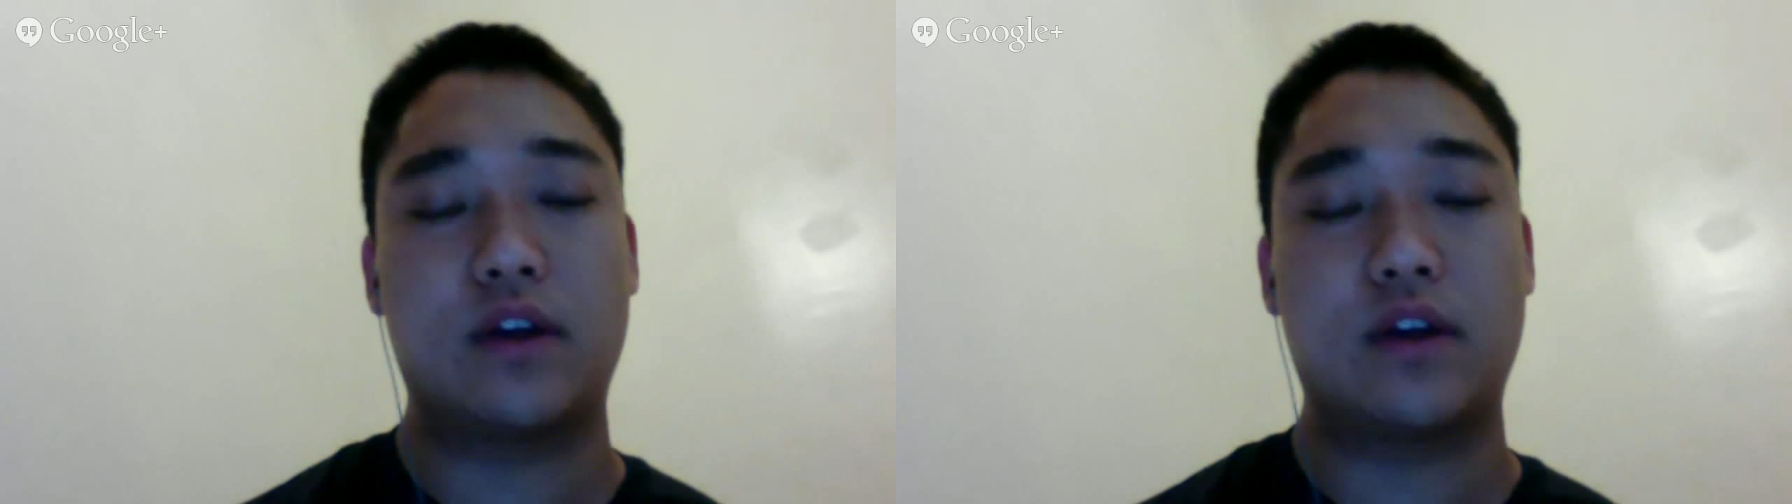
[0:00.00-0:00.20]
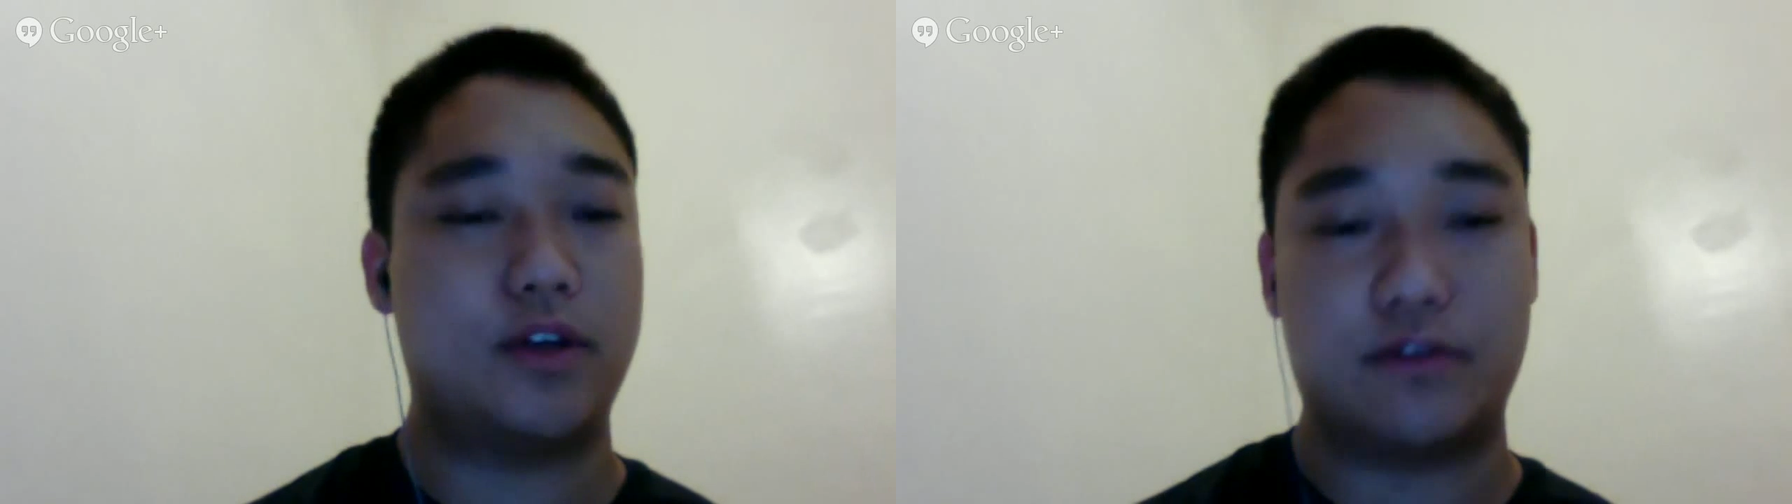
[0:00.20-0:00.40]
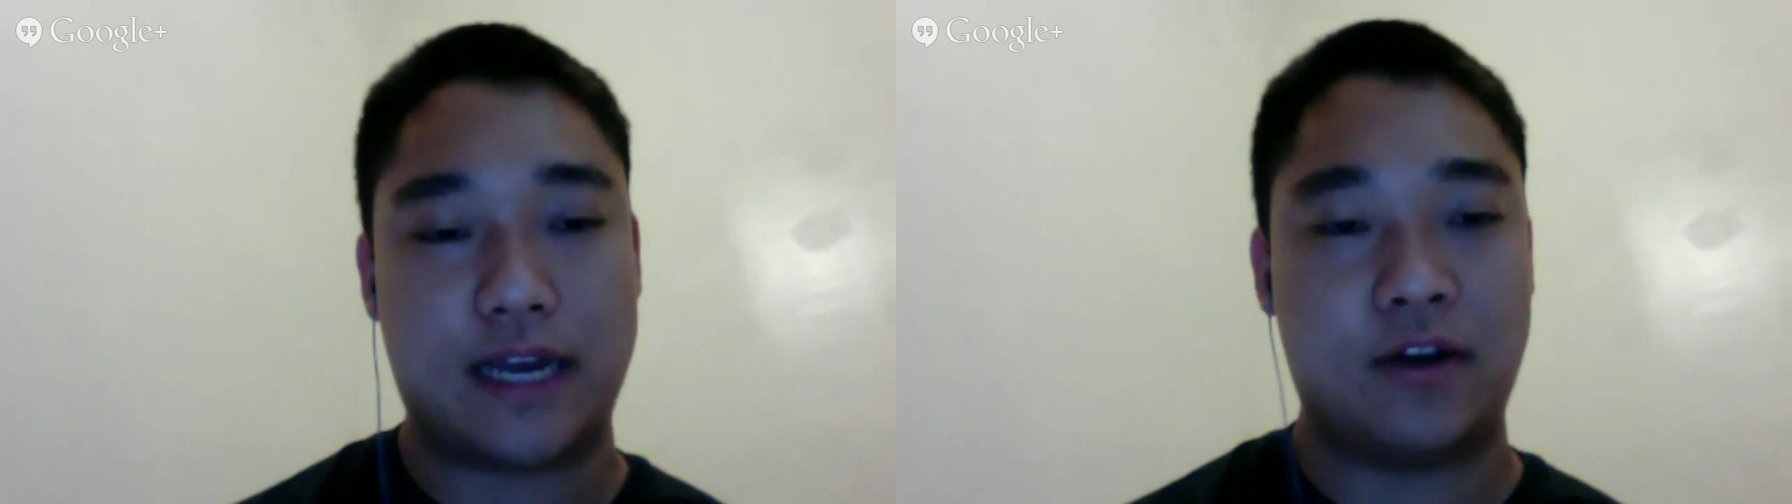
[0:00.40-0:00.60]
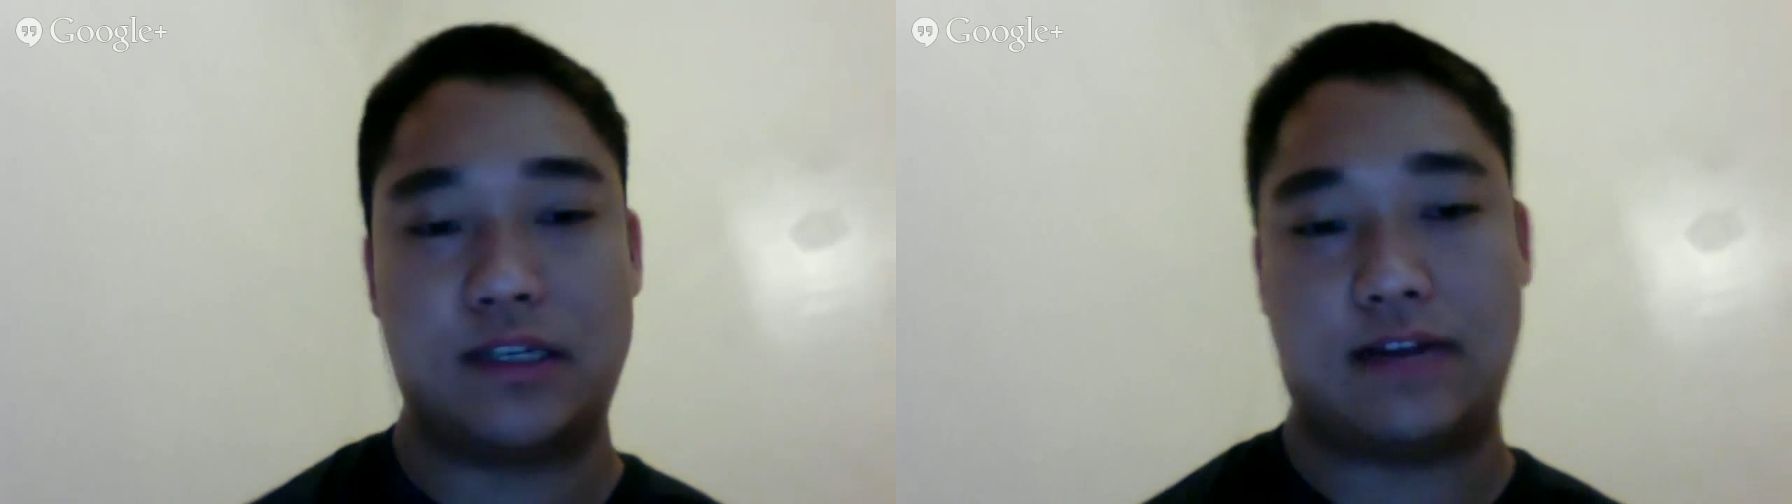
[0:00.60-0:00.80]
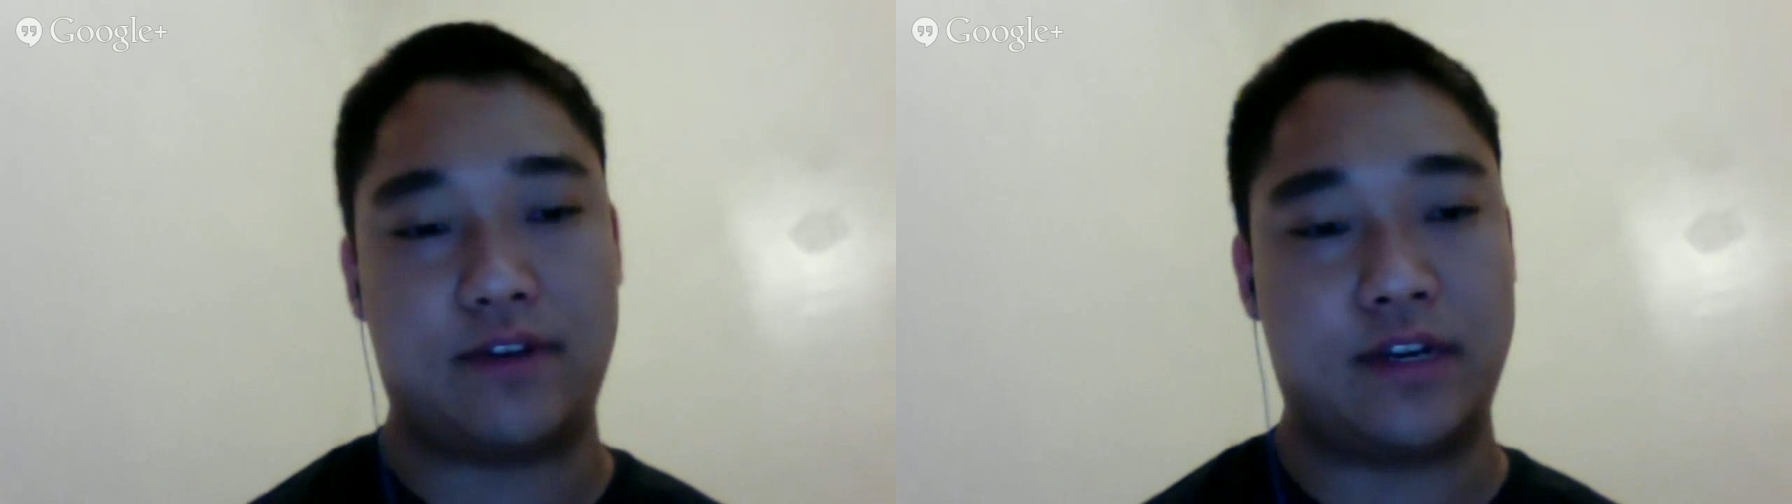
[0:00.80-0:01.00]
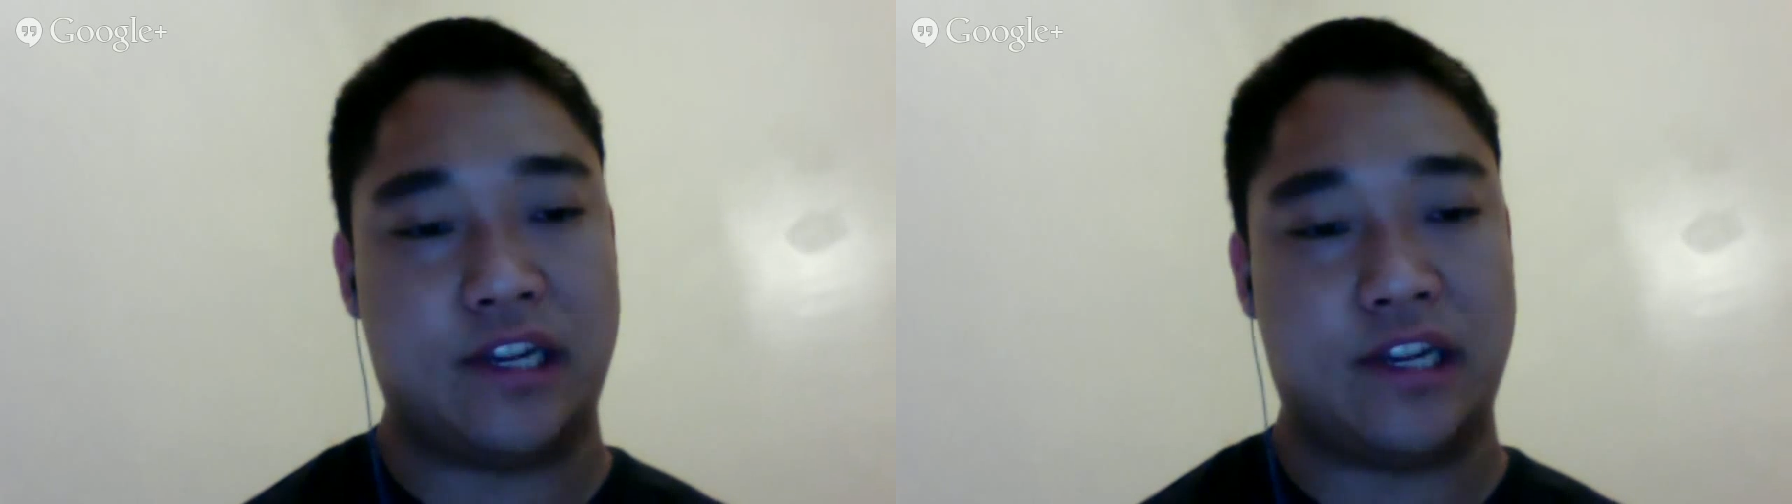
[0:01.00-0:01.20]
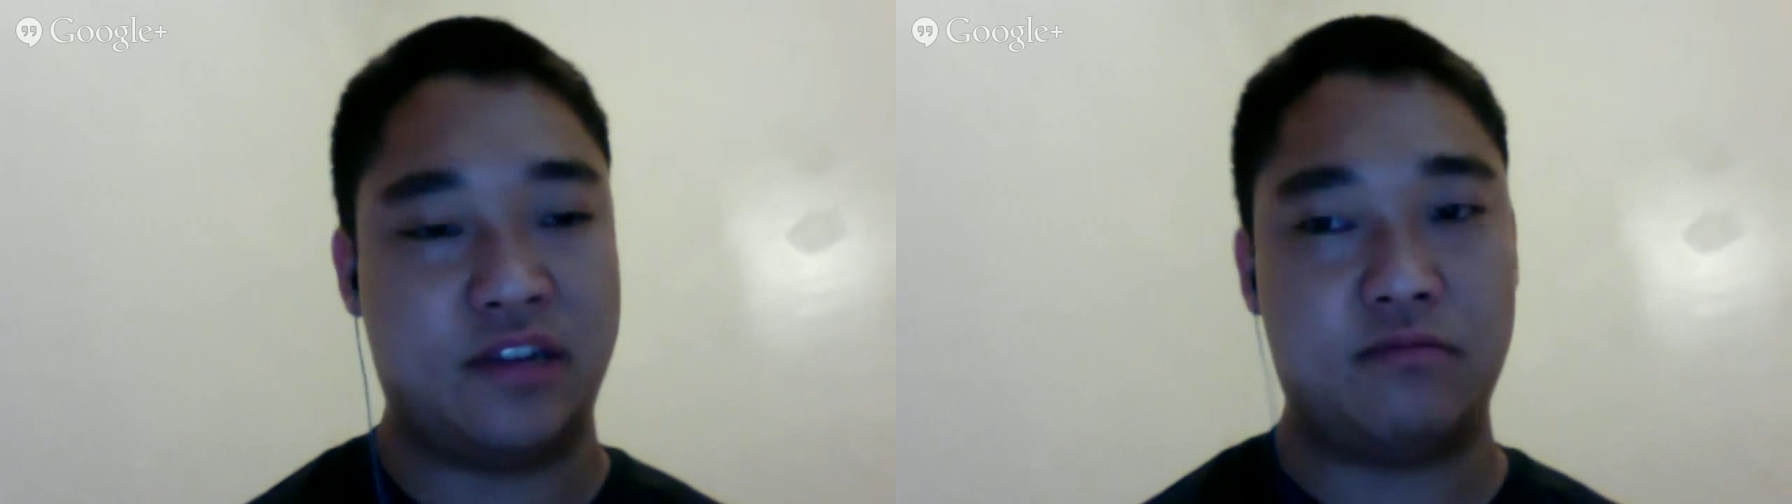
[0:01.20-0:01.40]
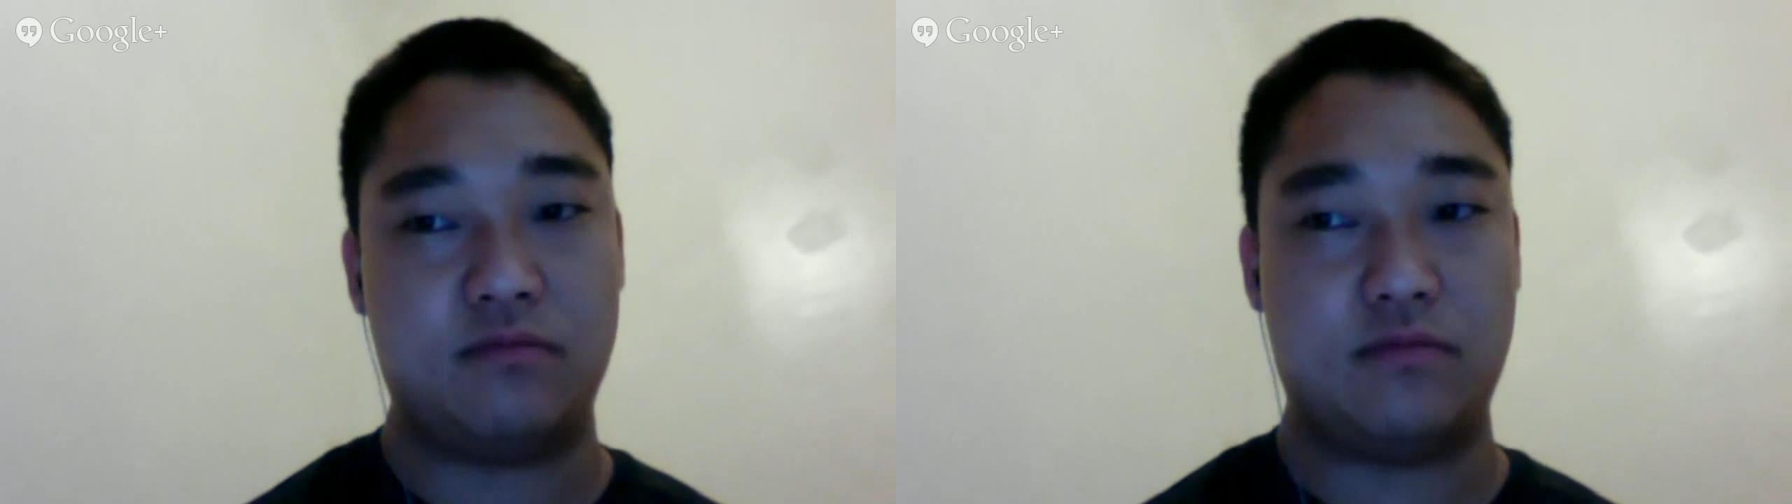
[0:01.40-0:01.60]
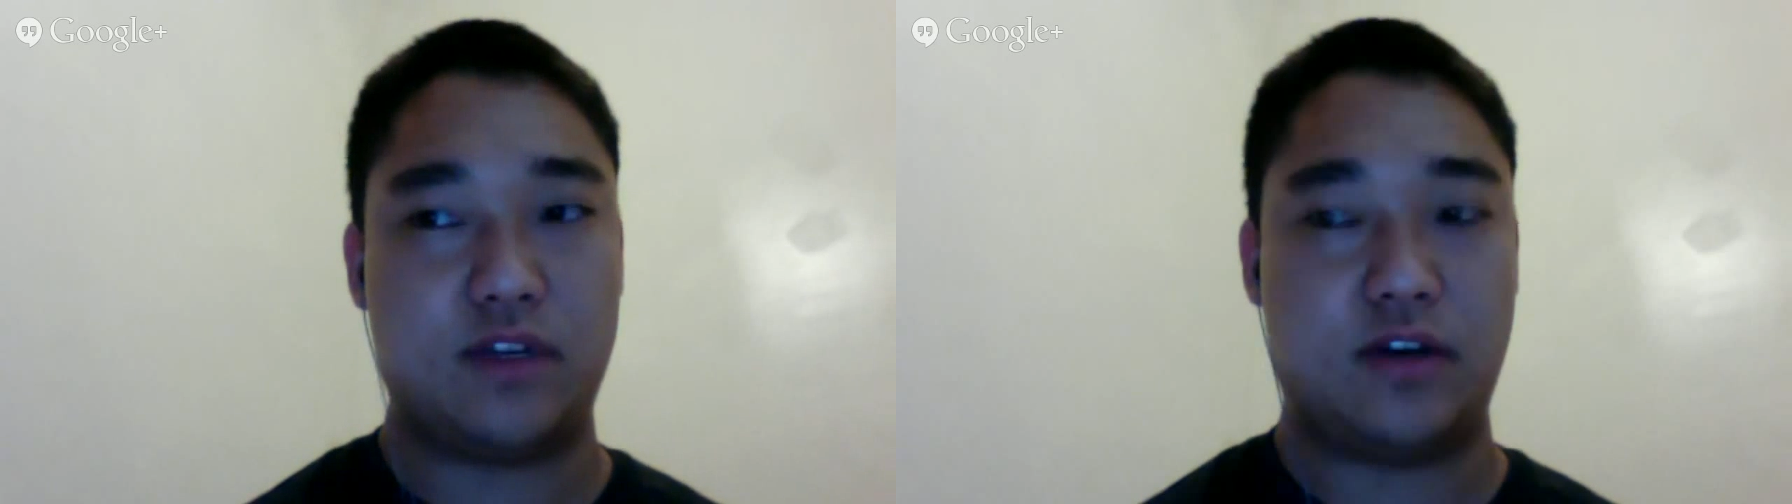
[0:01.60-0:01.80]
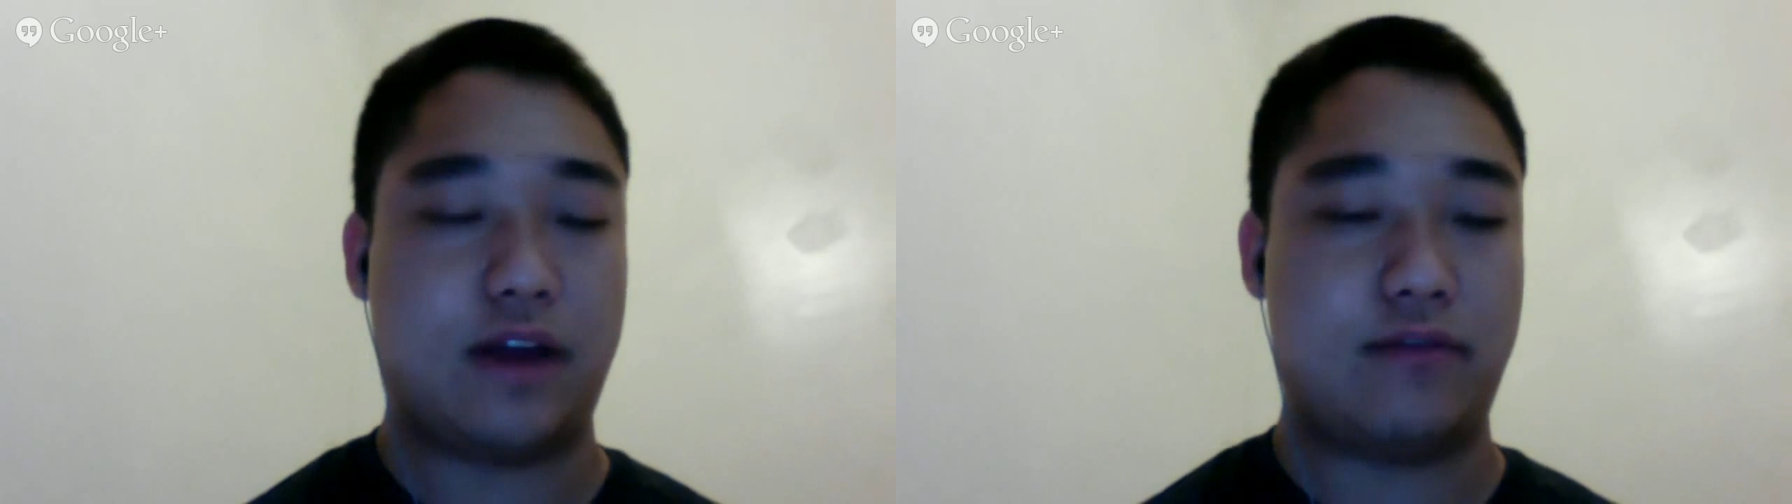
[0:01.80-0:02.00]
community service hours
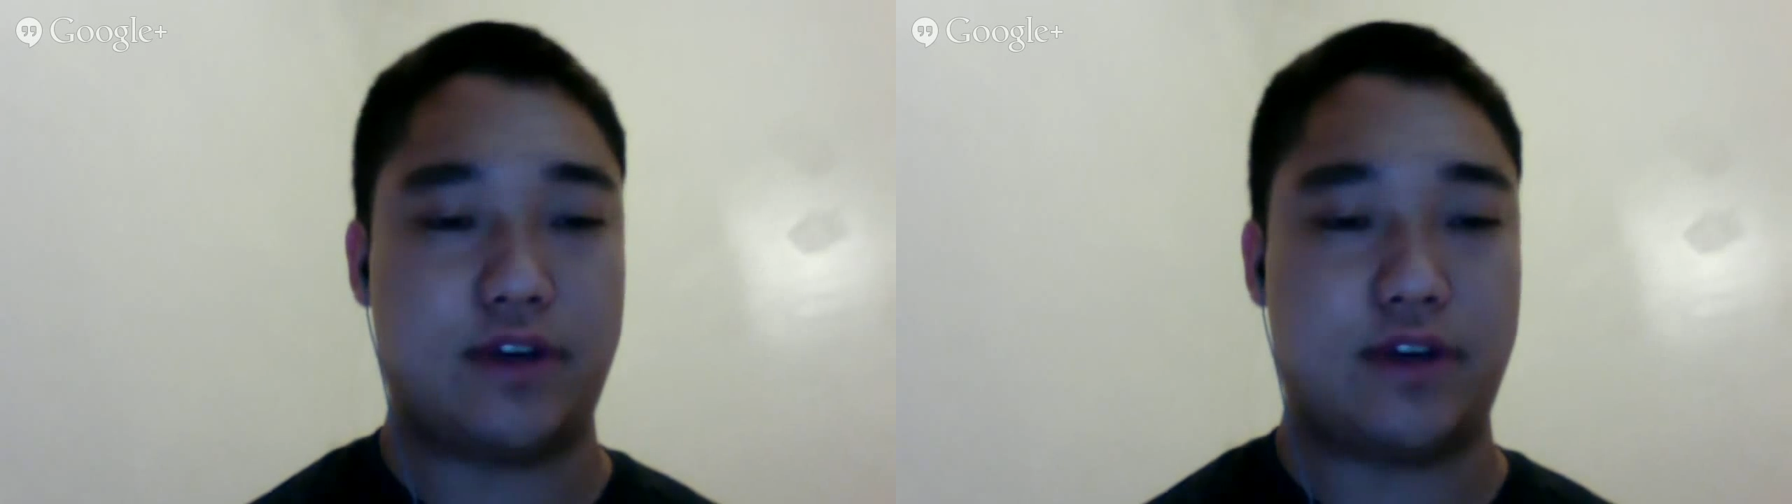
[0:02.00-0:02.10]
every